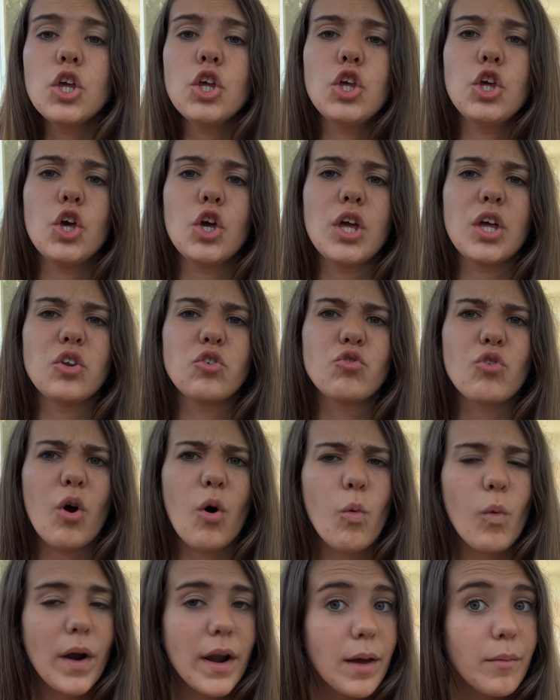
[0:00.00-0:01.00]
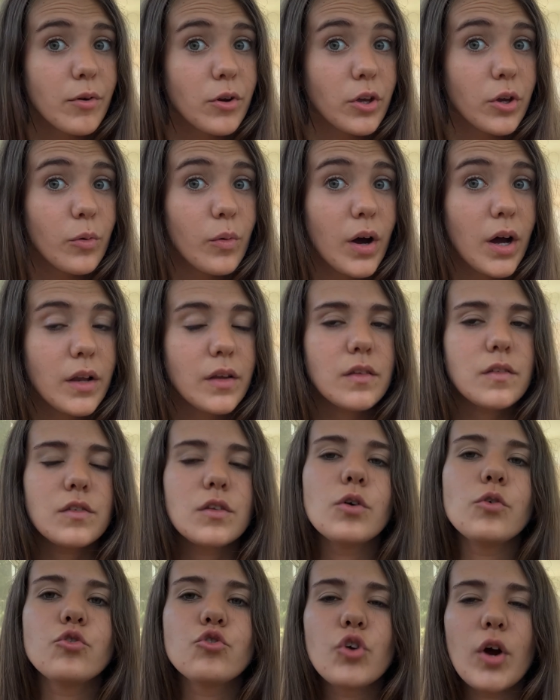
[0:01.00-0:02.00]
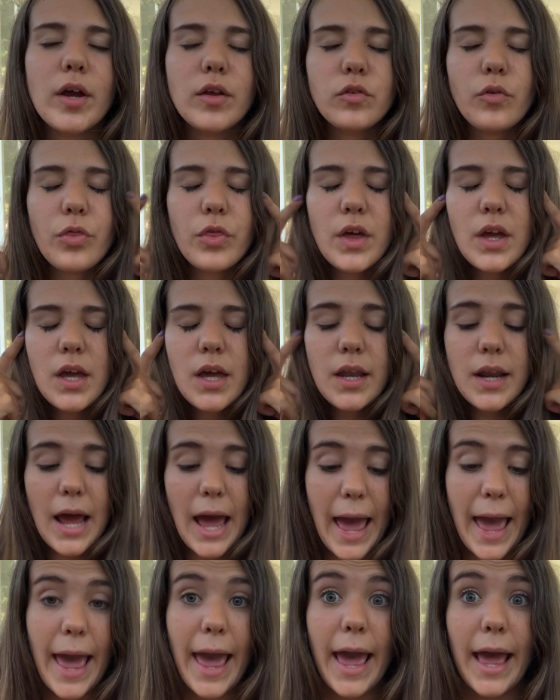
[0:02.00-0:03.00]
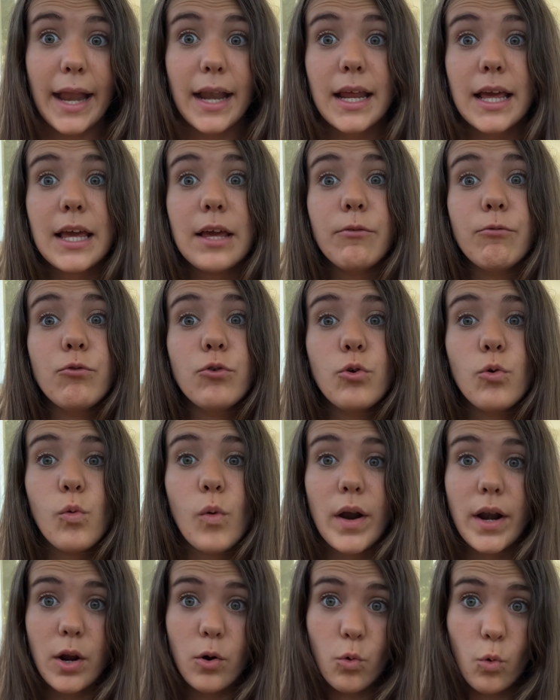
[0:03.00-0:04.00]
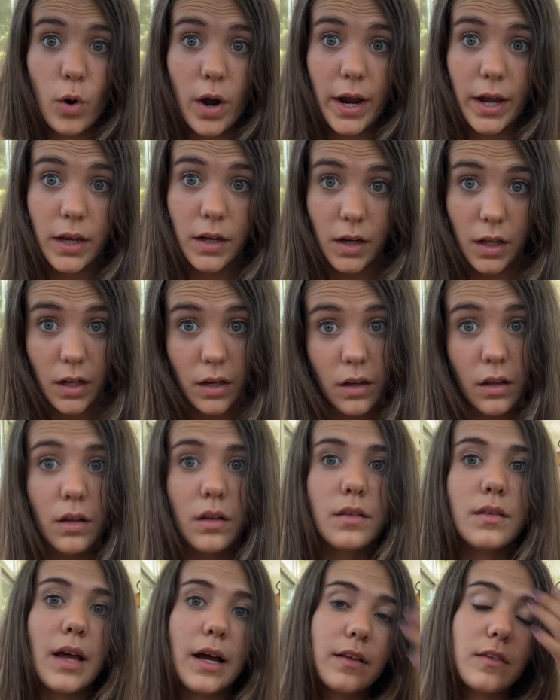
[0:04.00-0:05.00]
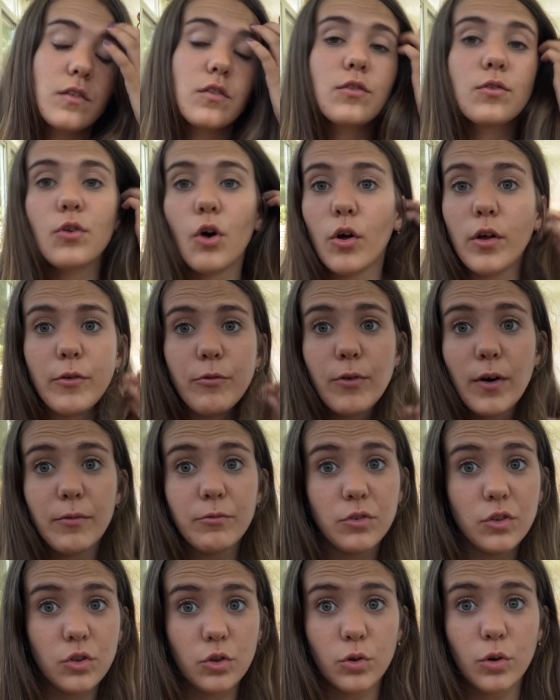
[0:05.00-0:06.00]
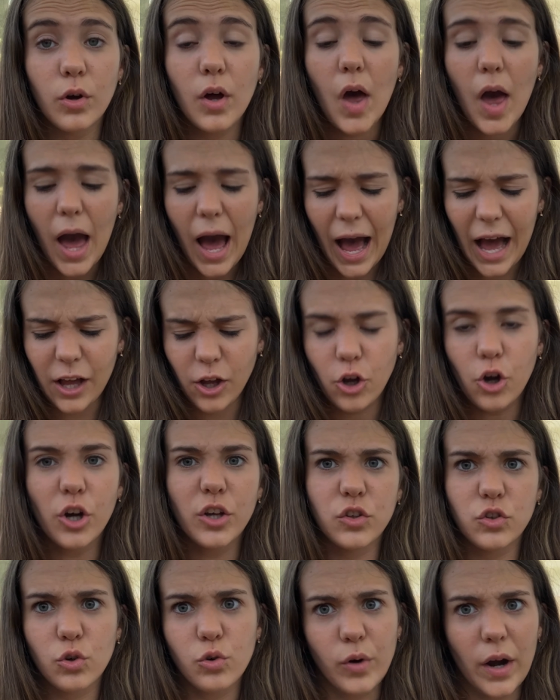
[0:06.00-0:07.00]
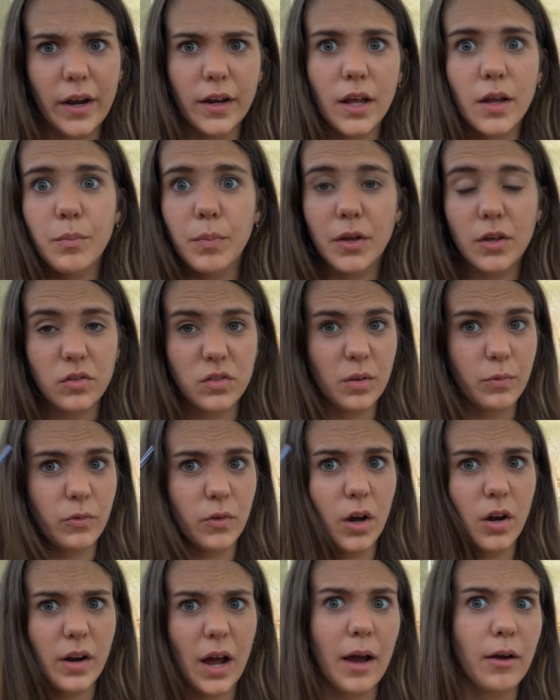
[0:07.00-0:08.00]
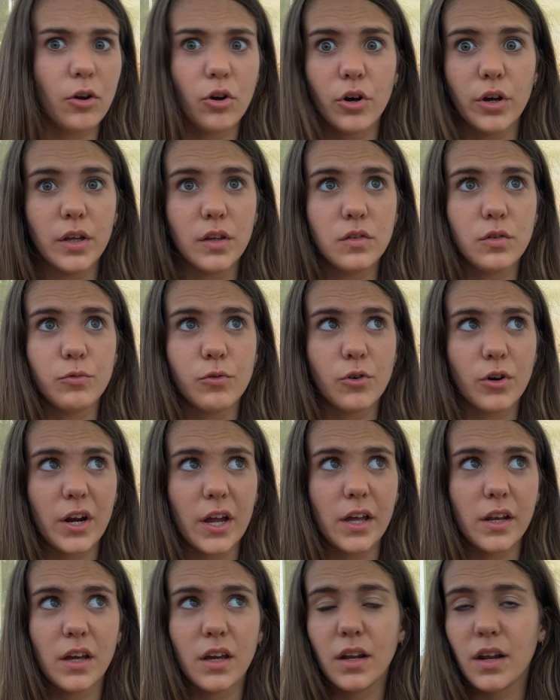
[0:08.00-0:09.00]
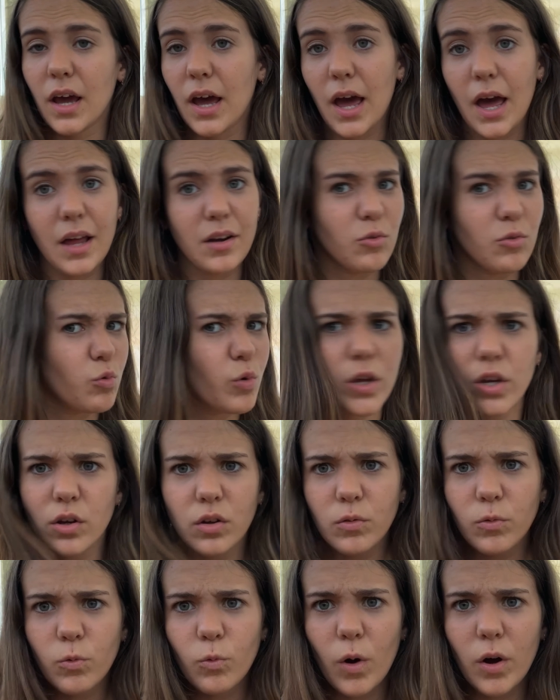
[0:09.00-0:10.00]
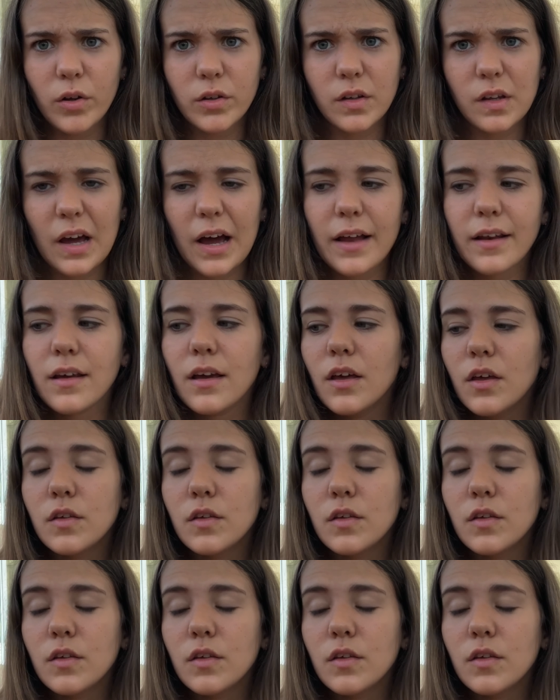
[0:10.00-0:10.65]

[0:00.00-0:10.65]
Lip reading: You can draw whatever you want, so try to think it, and if you want to write it, that's totally fine too. I'm going to write it because if not, I'm going to forget it and we don't want that.